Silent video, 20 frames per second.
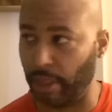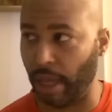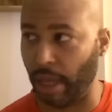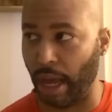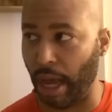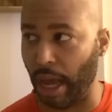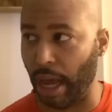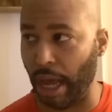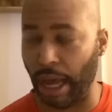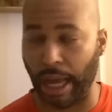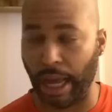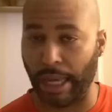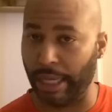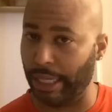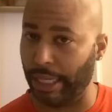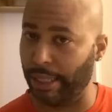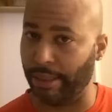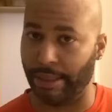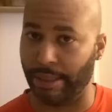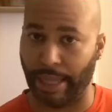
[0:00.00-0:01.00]
I
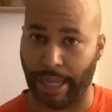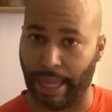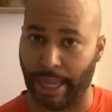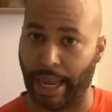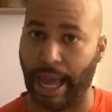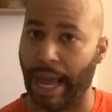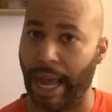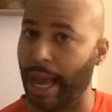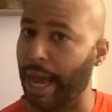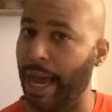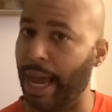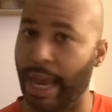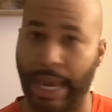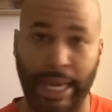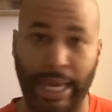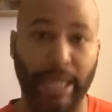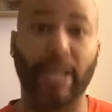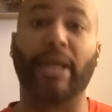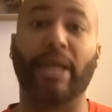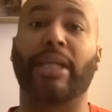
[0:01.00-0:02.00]

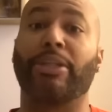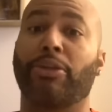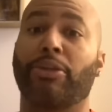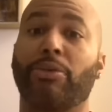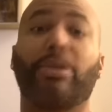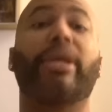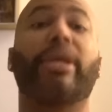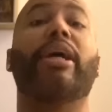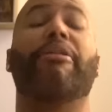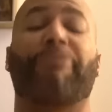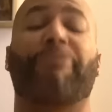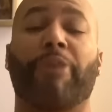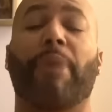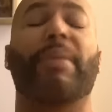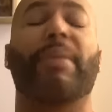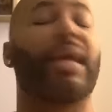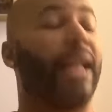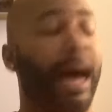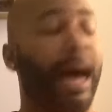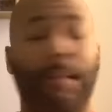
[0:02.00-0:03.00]
ain't looking too good for
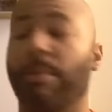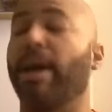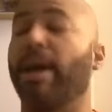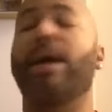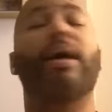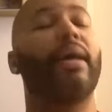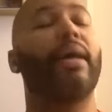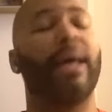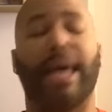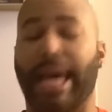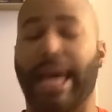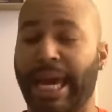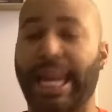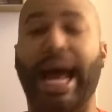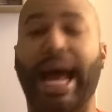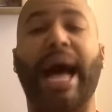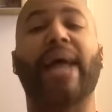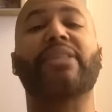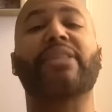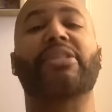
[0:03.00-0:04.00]
me. And
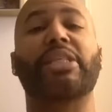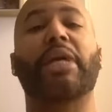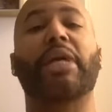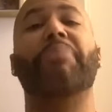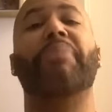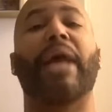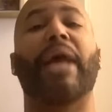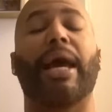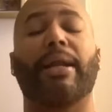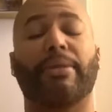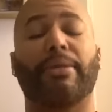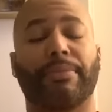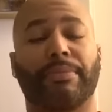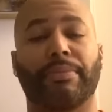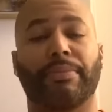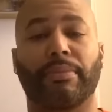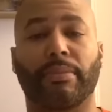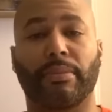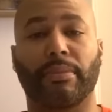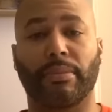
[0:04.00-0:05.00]
I accept that.
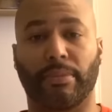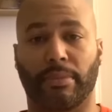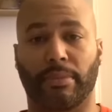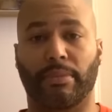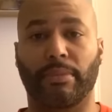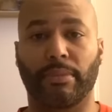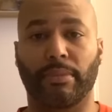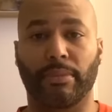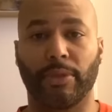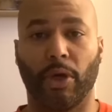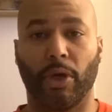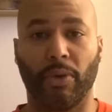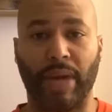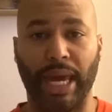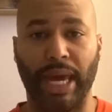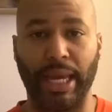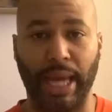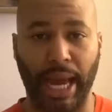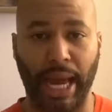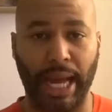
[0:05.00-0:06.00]

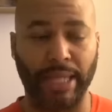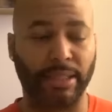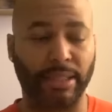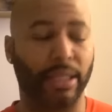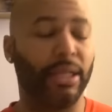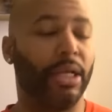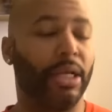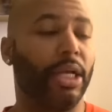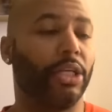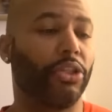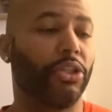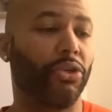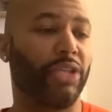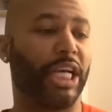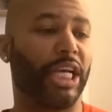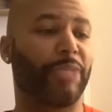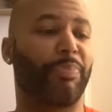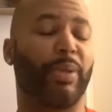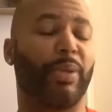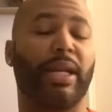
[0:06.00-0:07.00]
Okay, guys? So
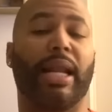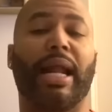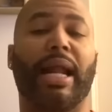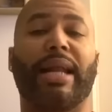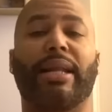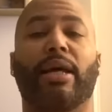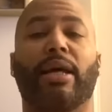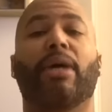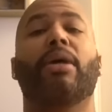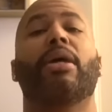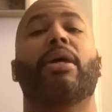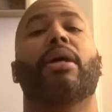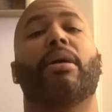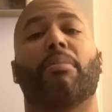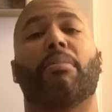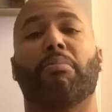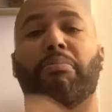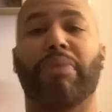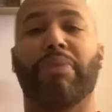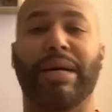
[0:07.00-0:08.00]
just putting that out there.
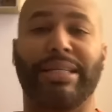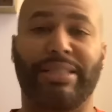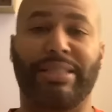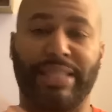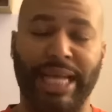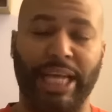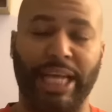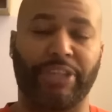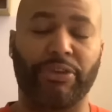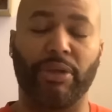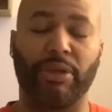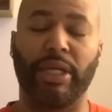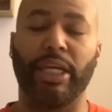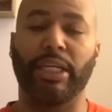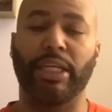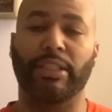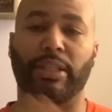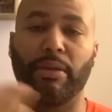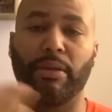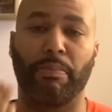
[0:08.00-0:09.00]
But sexually
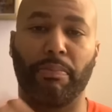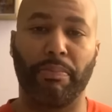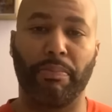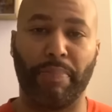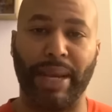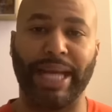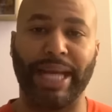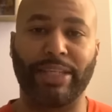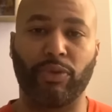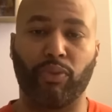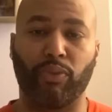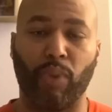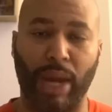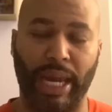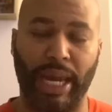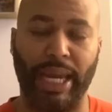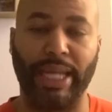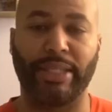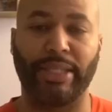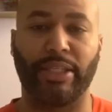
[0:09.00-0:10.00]
is the best
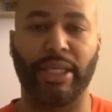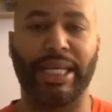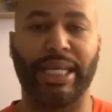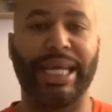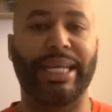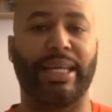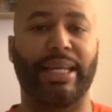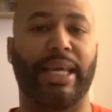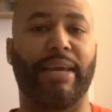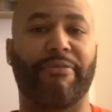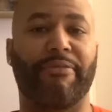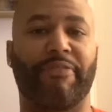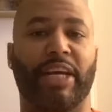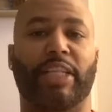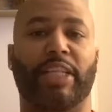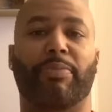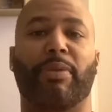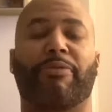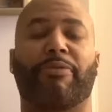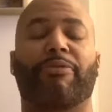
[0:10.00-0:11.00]
way to get the
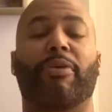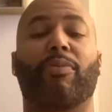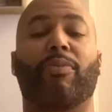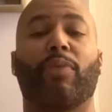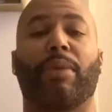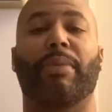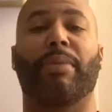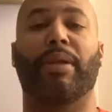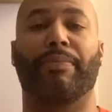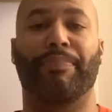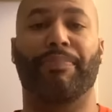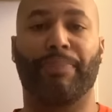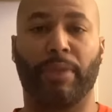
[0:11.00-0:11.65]
investment from women.